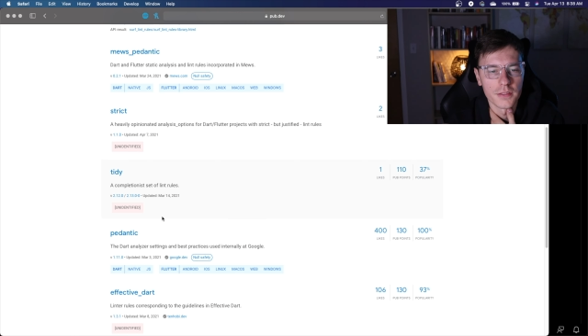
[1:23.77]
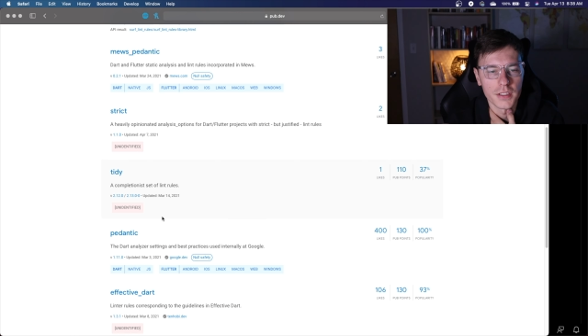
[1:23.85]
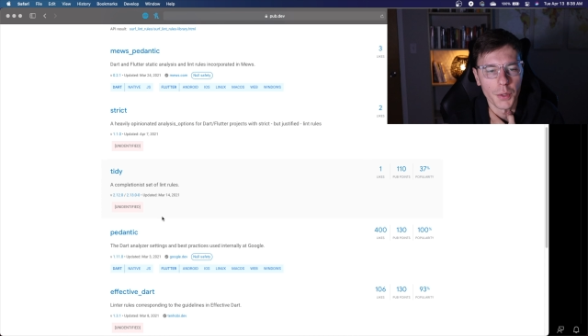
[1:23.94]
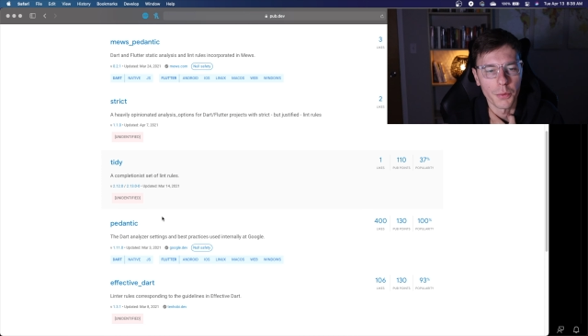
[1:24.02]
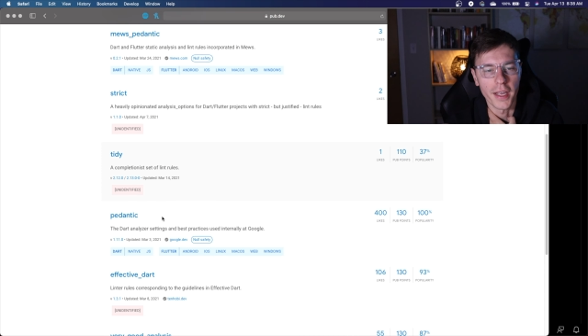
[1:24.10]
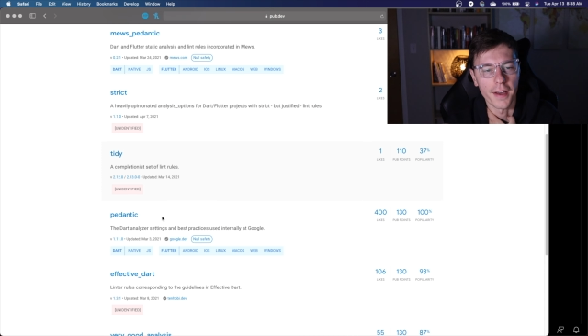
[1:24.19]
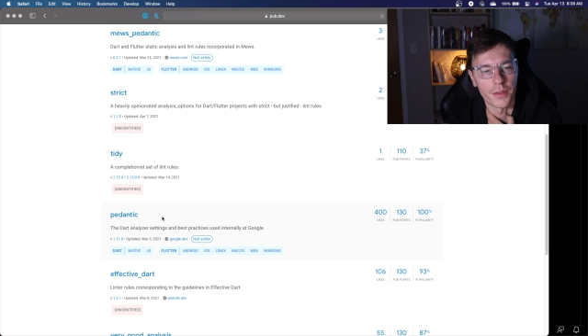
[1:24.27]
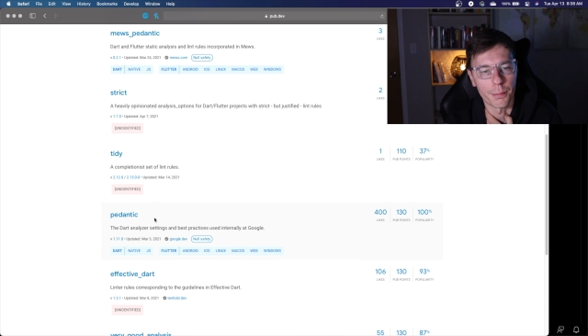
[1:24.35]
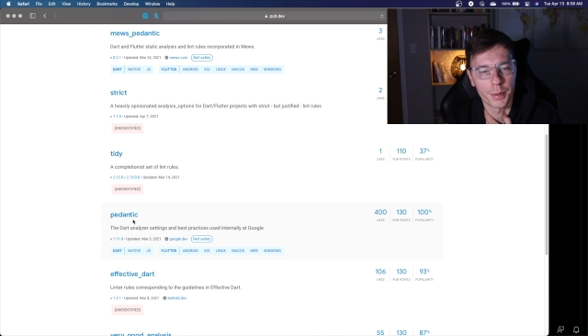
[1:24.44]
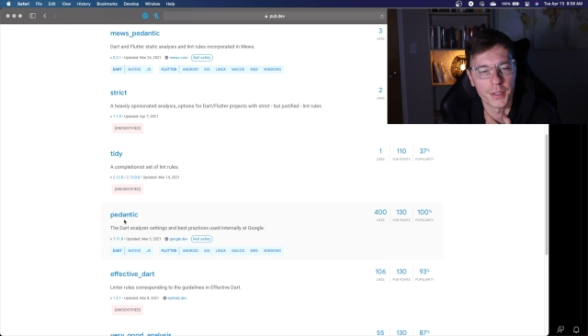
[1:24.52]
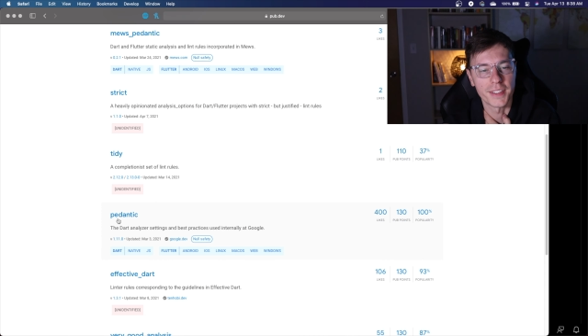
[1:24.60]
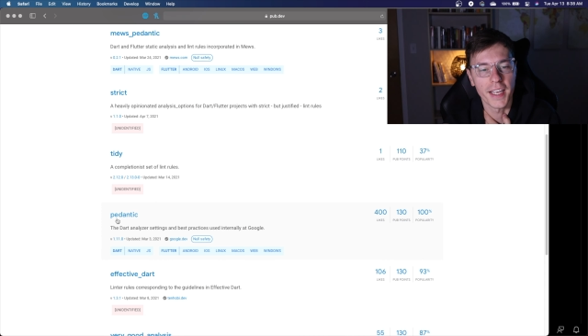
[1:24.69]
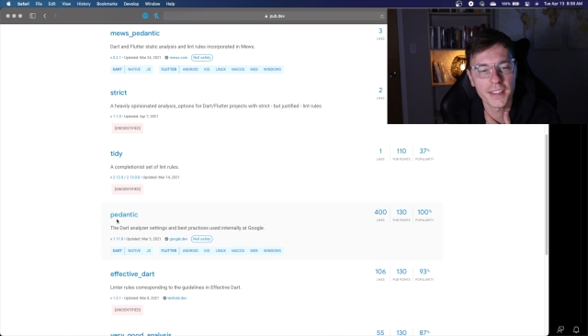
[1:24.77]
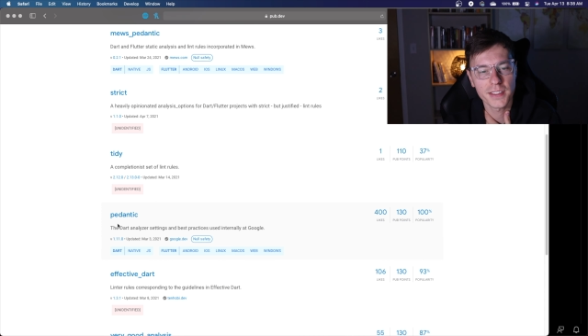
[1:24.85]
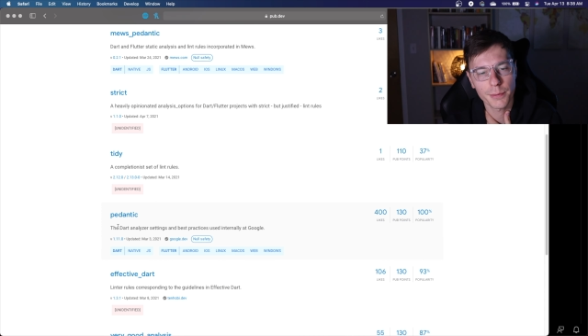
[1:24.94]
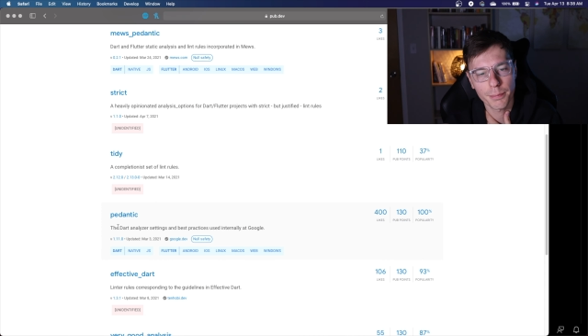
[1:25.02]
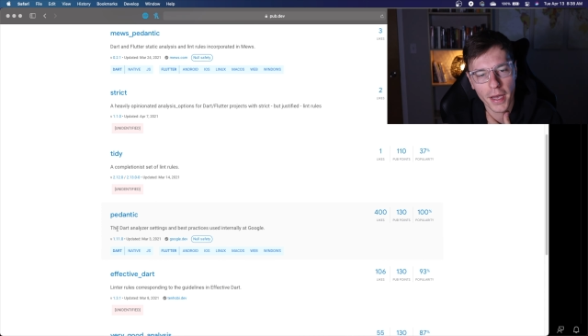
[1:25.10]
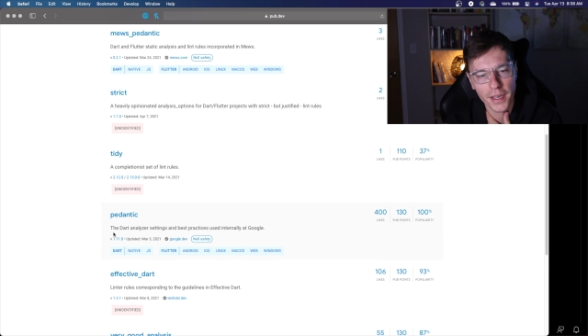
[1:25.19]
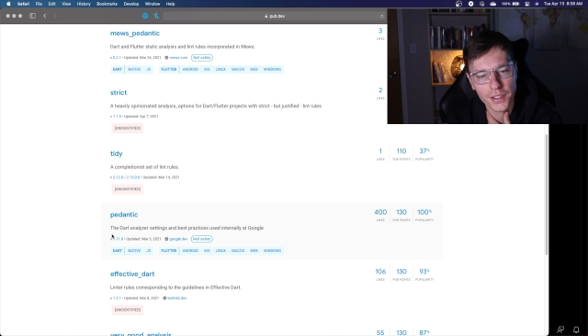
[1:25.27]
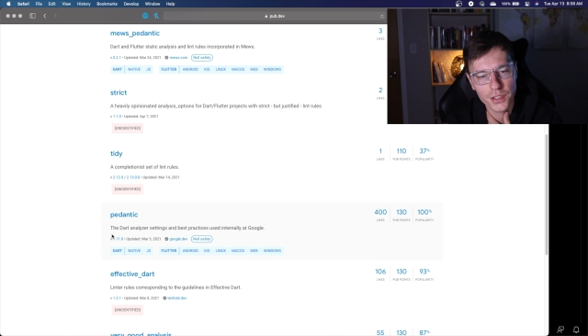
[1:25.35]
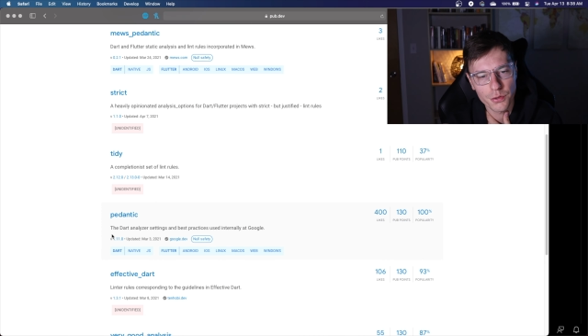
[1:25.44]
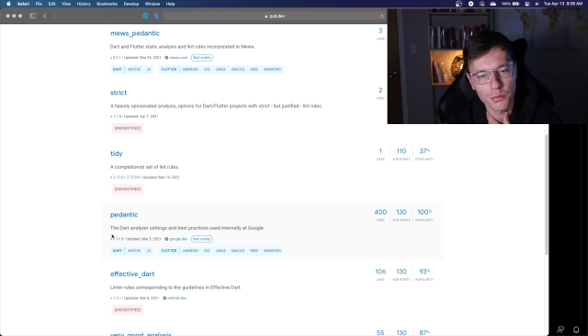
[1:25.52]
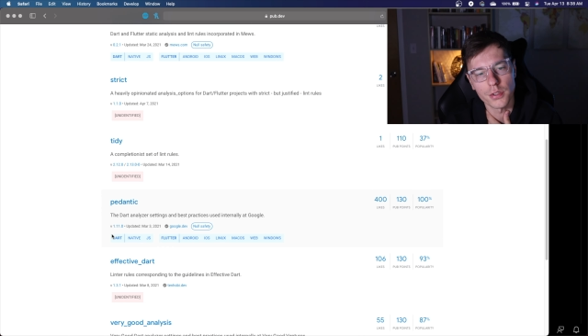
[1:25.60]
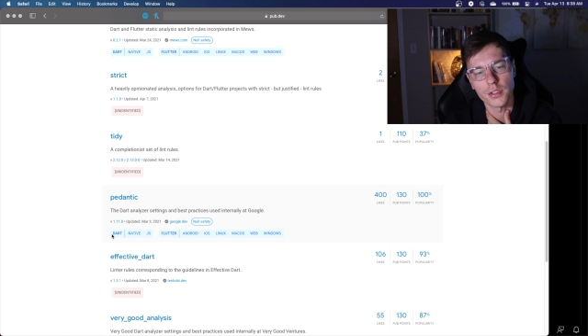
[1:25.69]
Then we have the pedantic
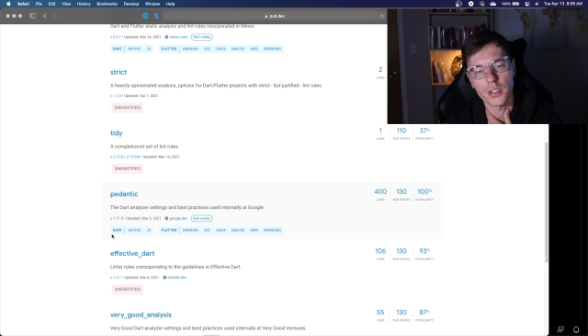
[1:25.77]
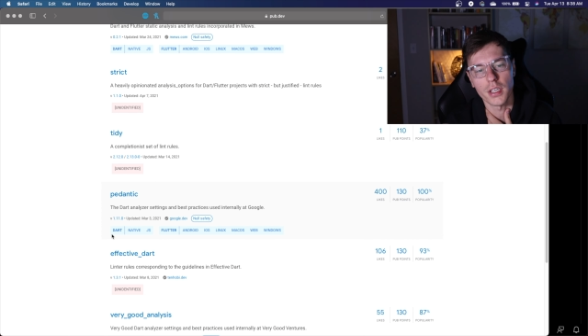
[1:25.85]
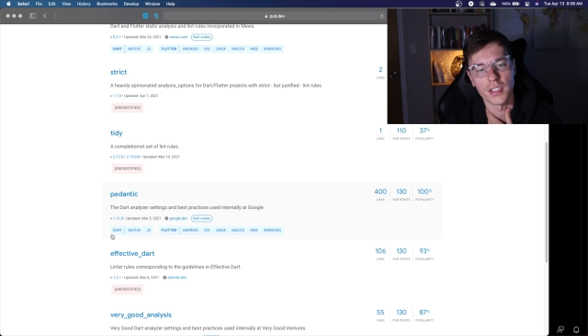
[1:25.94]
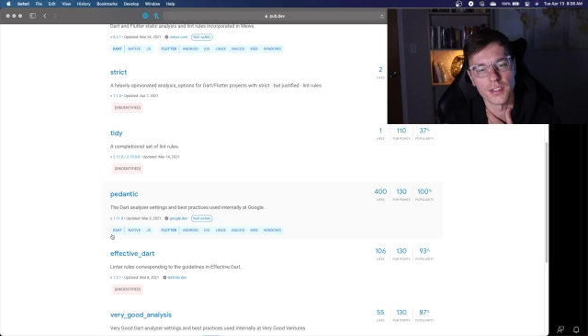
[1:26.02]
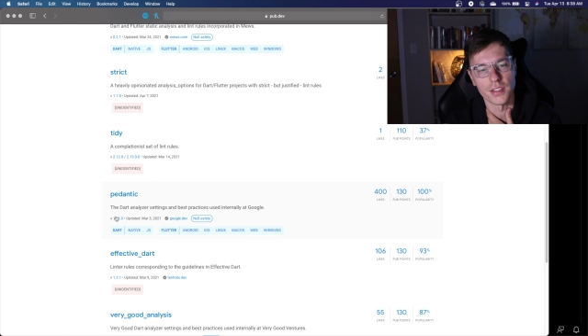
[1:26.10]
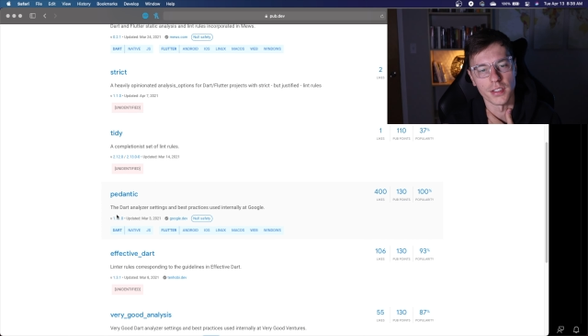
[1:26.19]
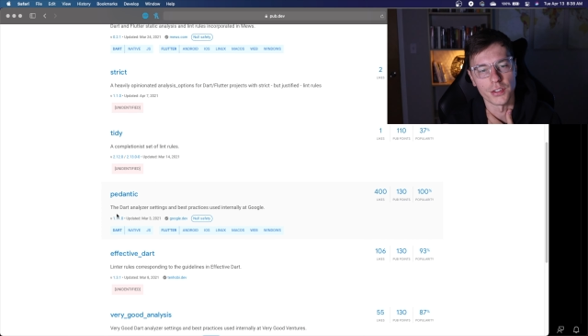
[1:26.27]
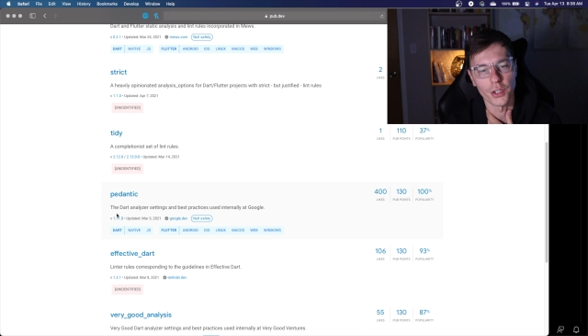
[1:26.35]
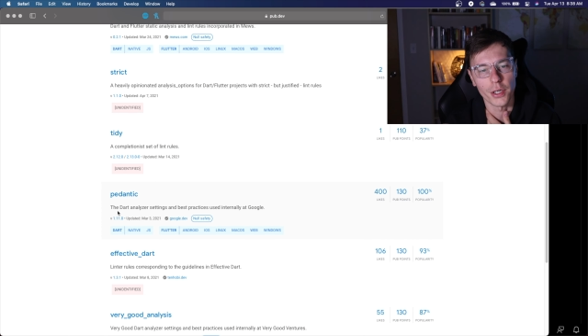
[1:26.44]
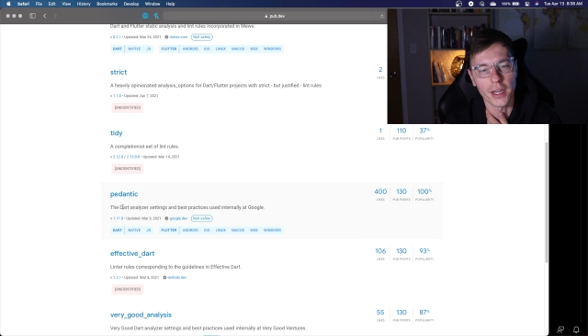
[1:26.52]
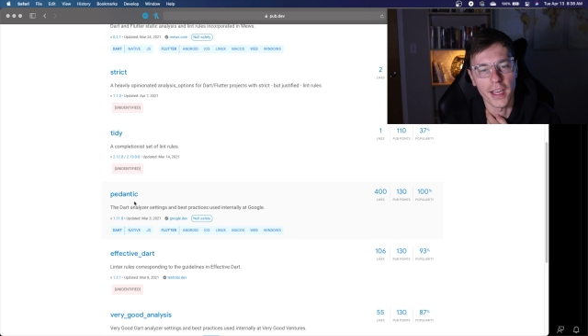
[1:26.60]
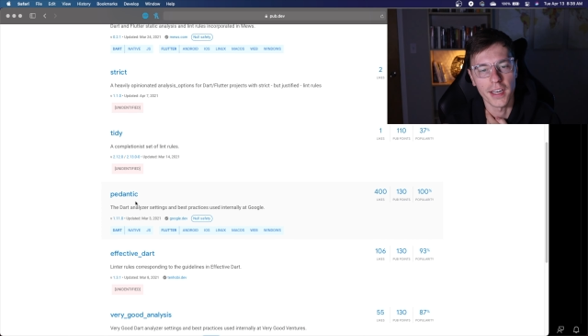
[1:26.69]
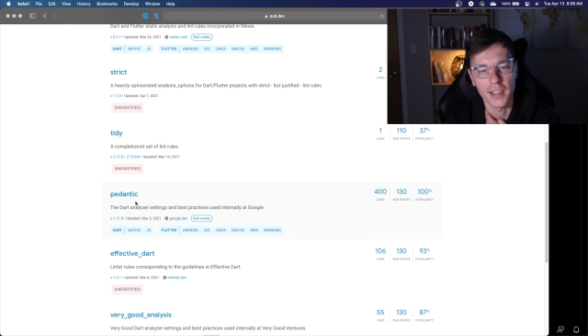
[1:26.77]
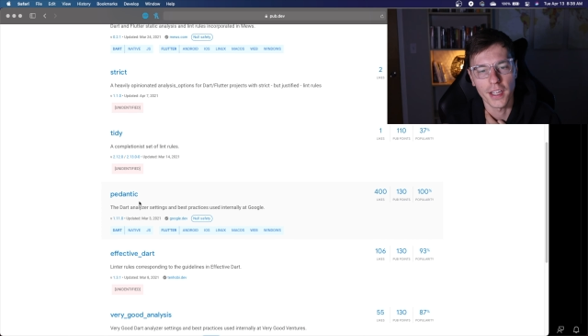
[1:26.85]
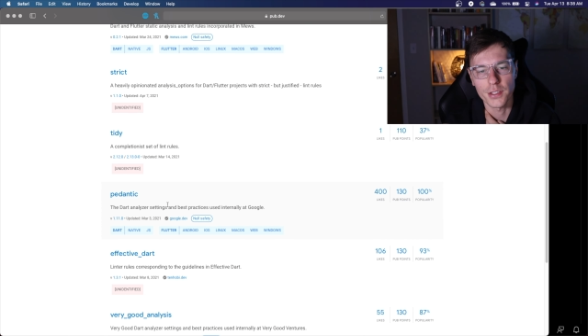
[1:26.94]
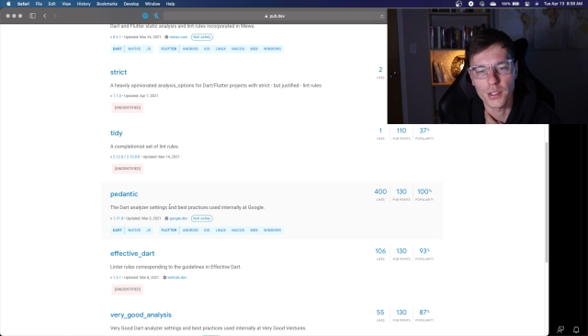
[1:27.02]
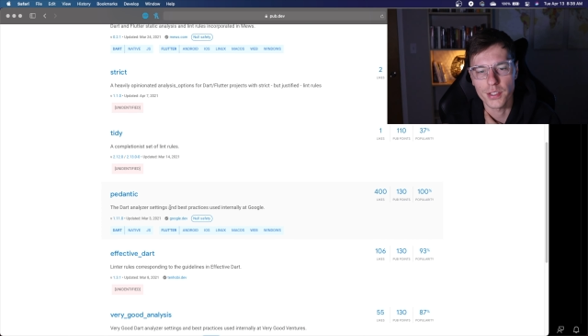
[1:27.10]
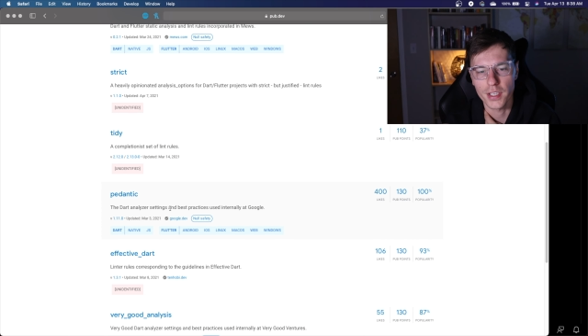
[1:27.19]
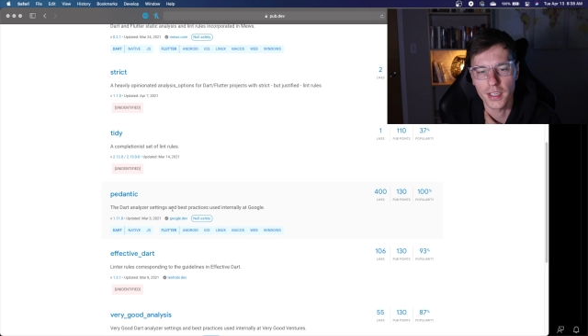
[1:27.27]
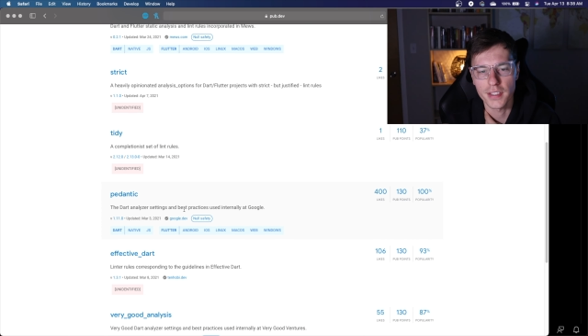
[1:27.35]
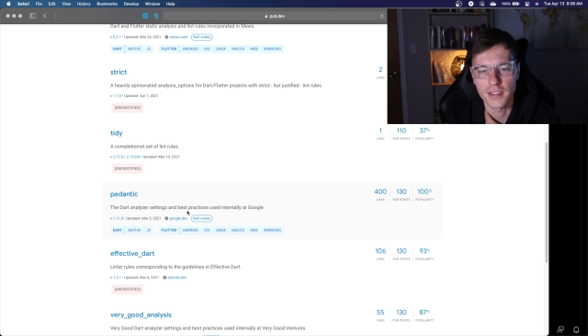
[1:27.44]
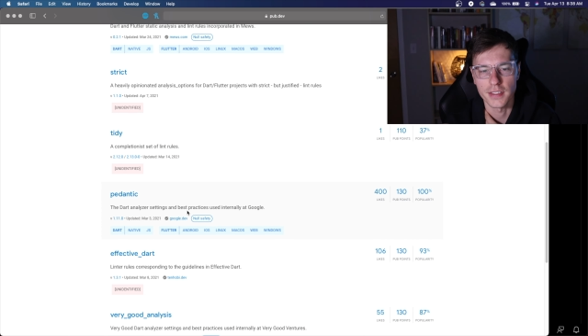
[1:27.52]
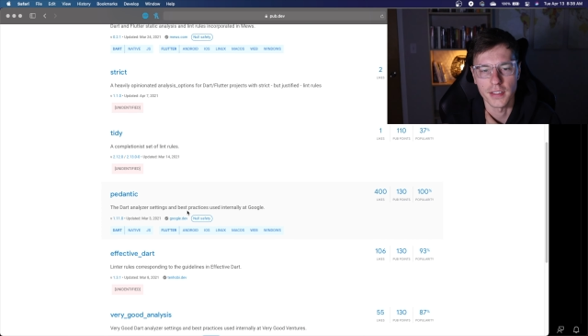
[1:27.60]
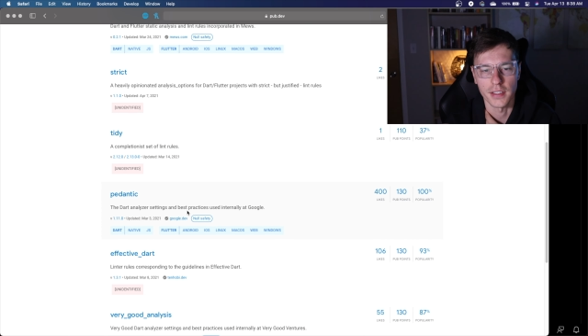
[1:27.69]
package, which is the Dart analyzer settings